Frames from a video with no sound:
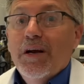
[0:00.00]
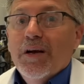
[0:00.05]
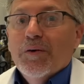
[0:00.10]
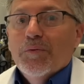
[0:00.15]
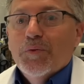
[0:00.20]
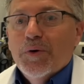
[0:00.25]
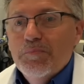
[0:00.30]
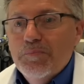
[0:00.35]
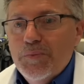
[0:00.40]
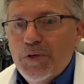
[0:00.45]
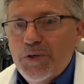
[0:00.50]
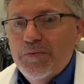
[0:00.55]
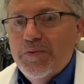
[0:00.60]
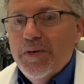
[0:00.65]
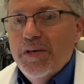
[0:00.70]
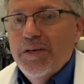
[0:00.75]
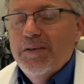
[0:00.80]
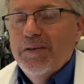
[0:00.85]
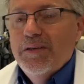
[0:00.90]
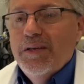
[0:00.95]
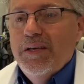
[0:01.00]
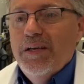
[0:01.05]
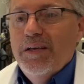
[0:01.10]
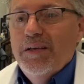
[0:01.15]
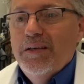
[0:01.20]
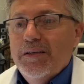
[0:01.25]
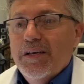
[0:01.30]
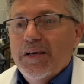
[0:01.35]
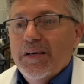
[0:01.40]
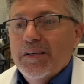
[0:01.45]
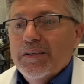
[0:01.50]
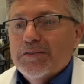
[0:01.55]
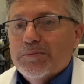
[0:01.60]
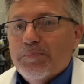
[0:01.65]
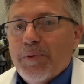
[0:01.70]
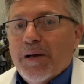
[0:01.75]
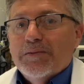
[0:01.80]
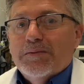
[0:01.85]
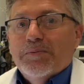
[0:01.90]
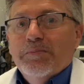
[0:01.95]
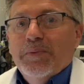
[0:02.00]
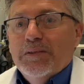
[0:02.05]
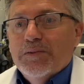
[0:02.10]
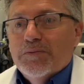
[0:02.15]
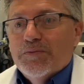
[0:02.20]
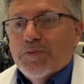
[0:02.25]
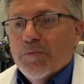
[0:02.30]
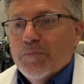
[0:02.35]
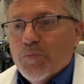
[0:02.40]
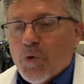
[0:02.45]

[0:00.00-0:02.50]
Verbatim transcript: removing the specimens from